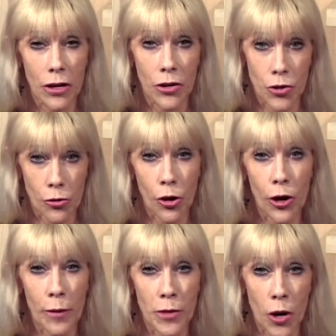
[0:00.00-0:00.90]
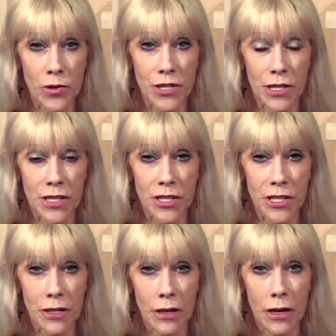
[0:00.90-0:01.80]
neurohypnosis,
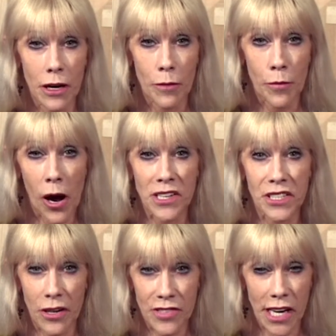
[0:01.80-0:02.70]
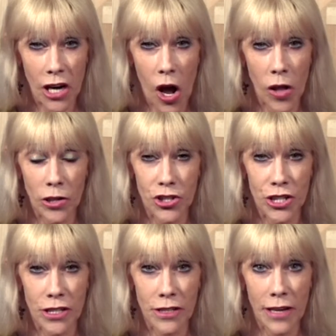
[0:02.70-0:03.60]
positive
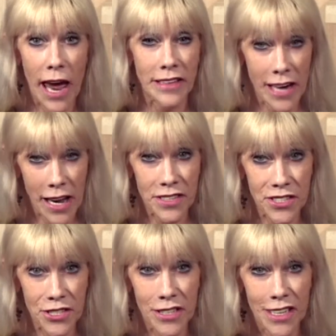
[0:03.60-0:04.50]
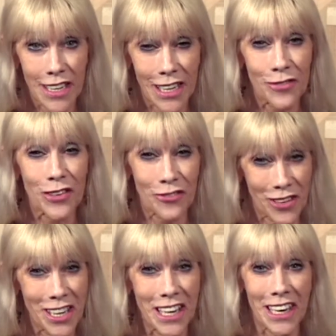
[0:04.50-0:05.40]
psychology, and yes, even
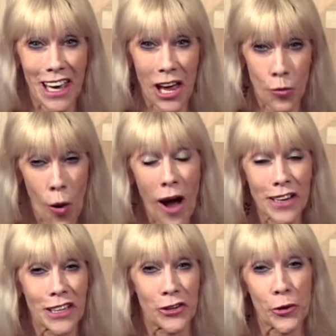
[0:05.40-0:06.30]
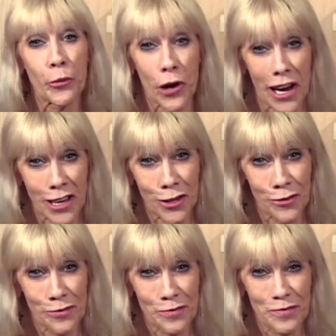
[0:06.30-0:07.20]
feeding and walking your brain.
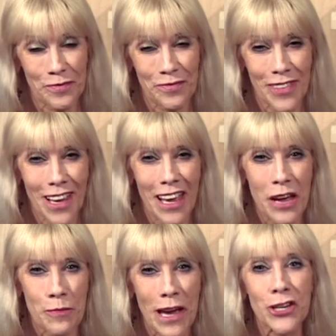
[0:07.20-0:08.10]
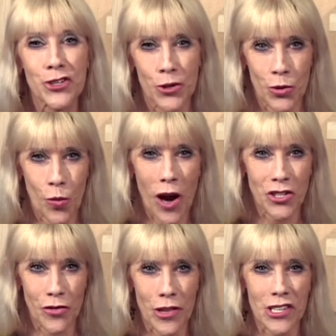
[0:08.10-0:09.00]
Make sure to watch
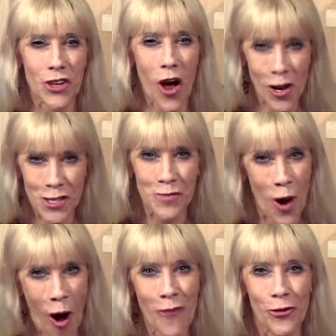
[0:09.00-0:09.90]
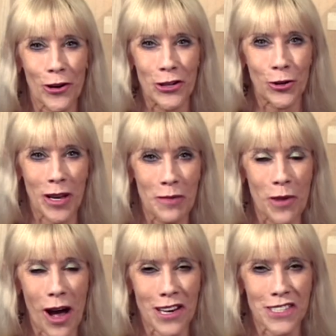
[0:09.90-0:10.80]
for this awesome offer in your
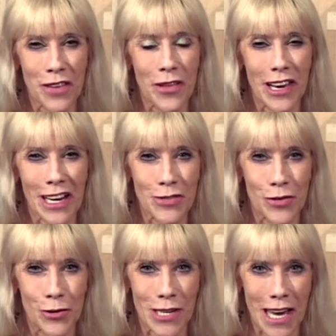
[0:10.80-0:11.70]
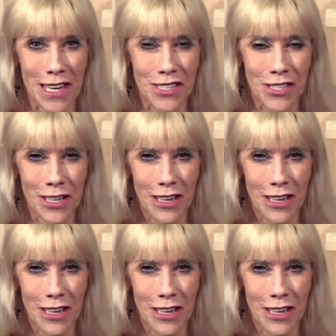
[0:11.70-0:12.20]
inbox in the next few days.